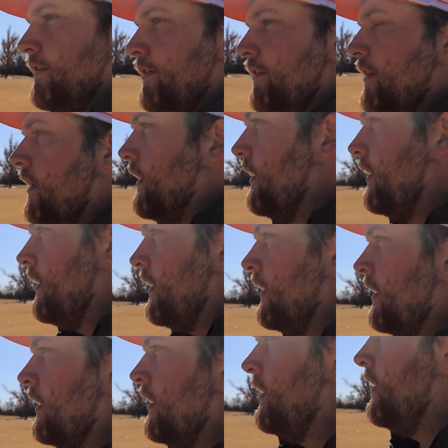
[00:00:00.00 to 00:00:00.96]
Just, it
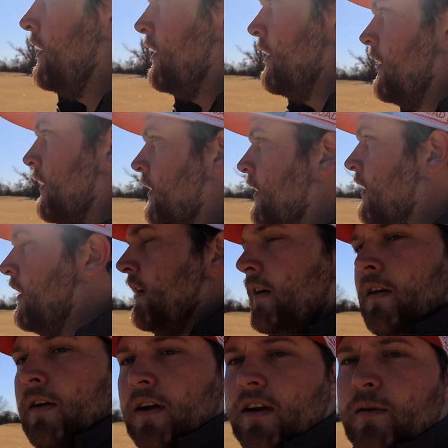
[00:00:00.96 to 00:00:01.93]

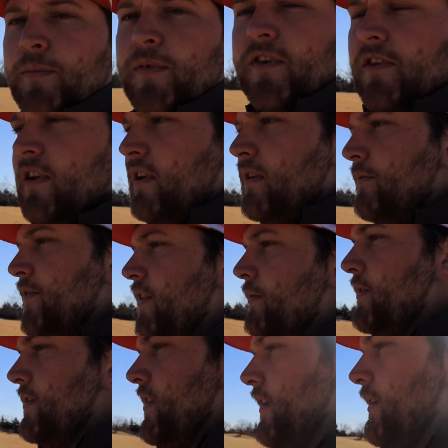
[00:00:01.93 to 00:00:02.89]
depends on how I'm
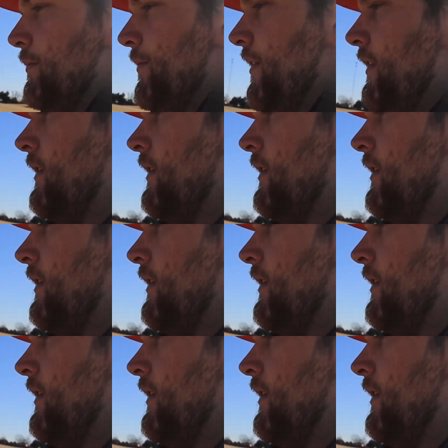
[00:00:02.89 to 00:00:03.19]
feeling once I get up